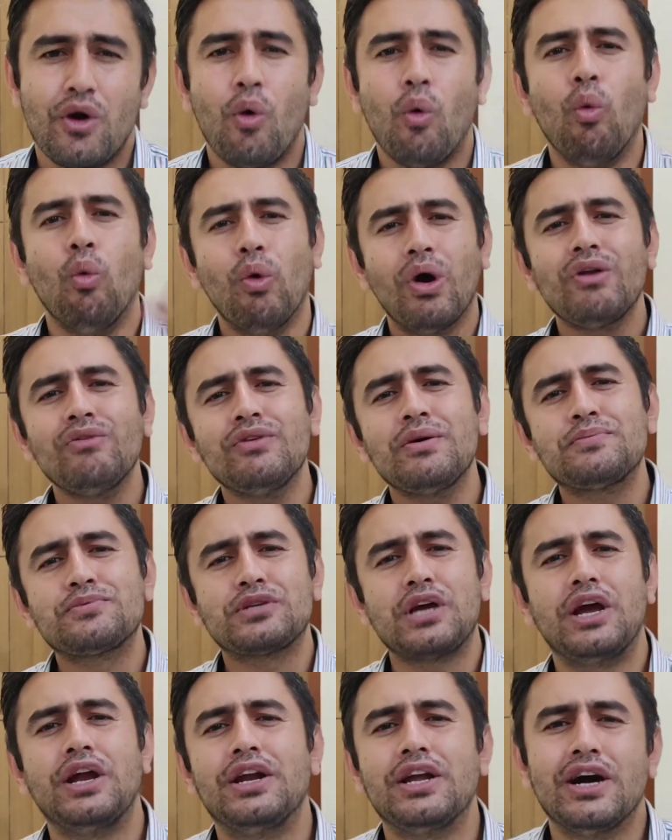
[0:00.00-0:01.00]
One
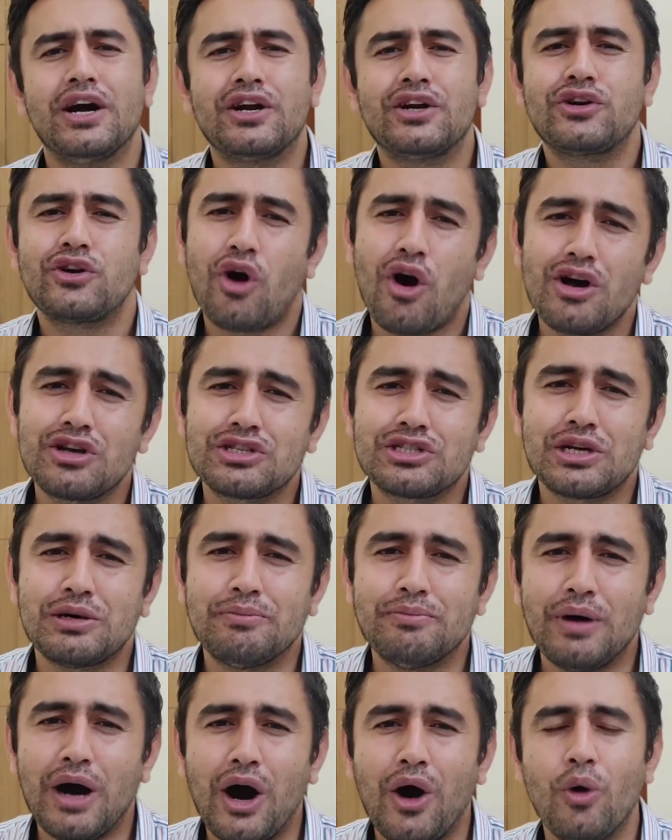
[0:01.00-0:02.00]
website talks
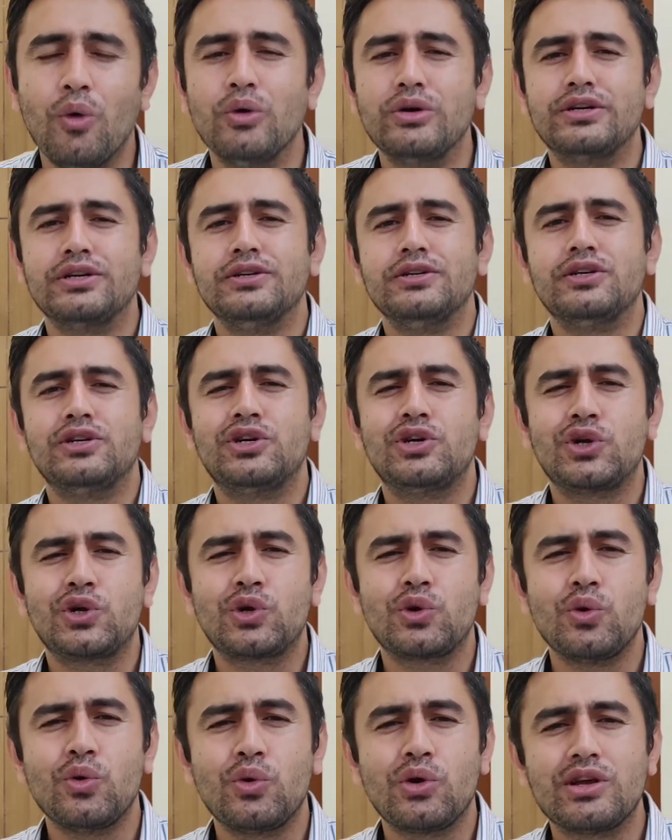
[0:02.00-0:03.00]
about
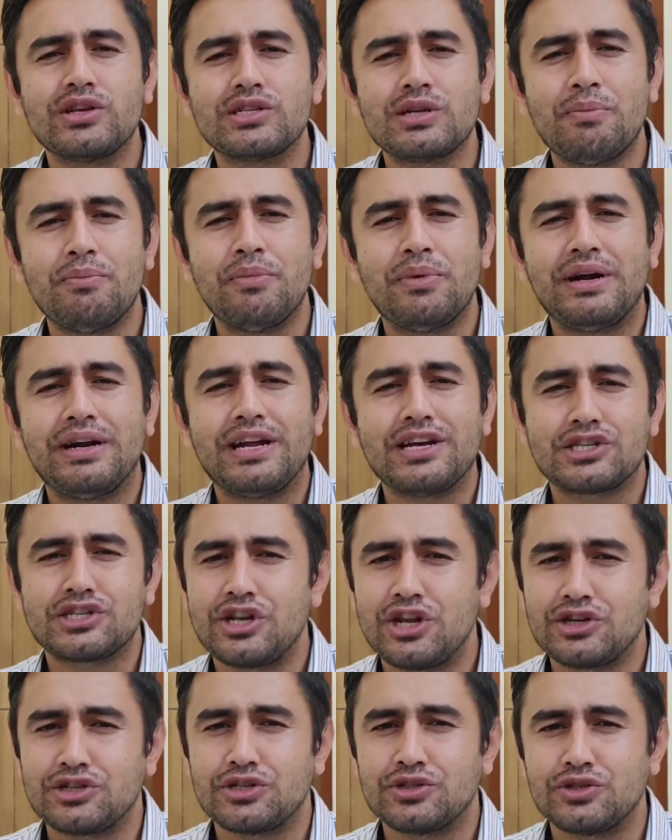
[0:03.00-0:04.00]
tourism
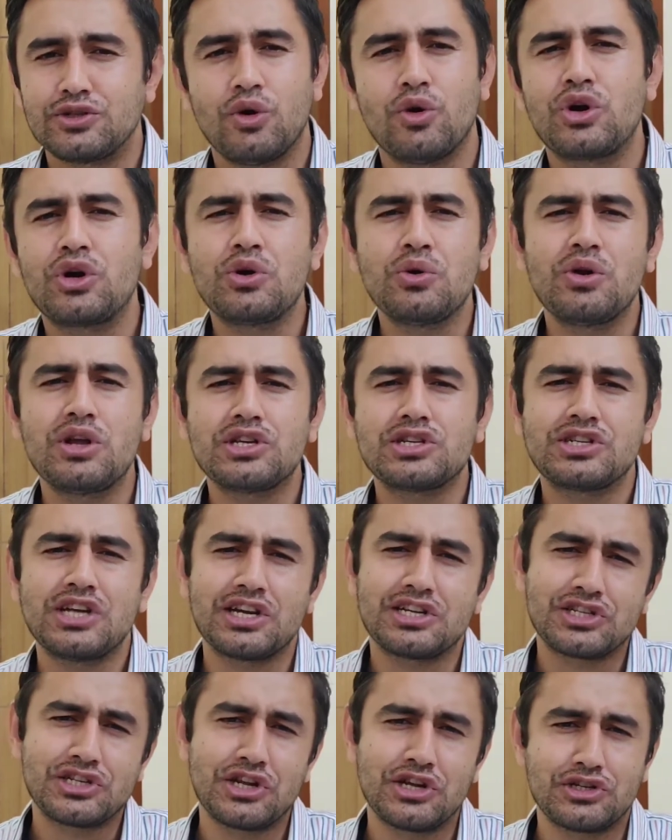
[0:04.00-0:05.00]
destinations or tourist
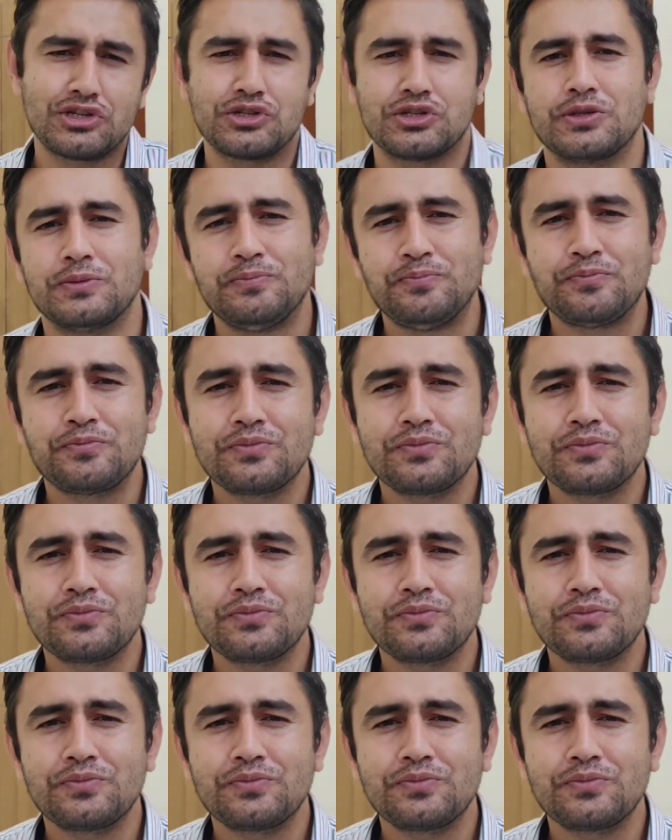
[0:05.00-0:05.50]
destinations.